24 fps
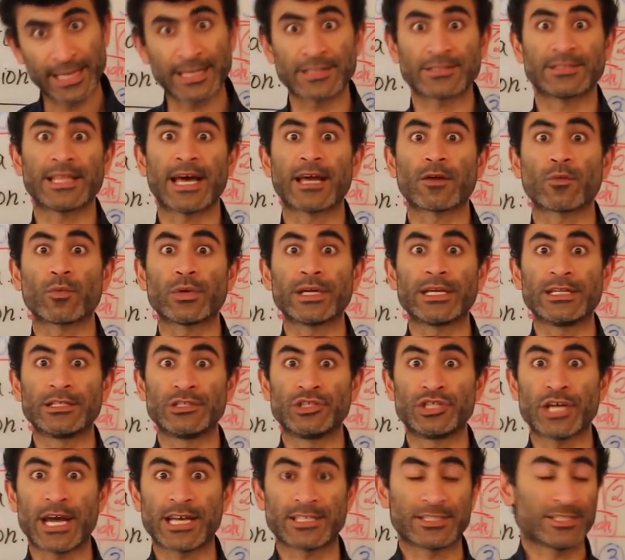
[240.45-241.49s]
things that we
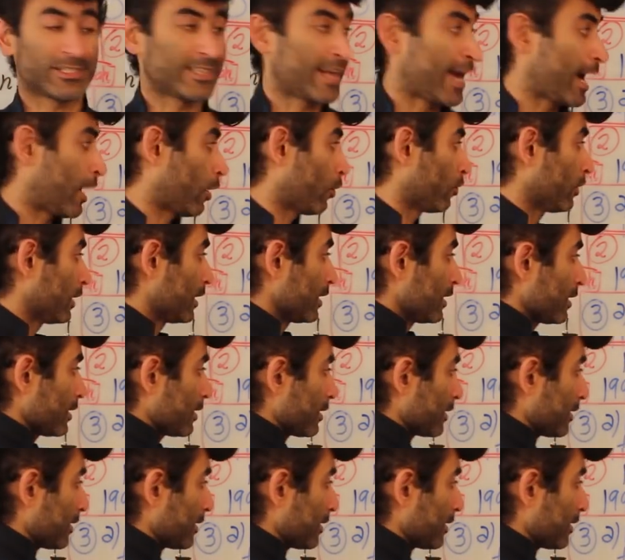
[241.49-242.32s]
ingest. Now,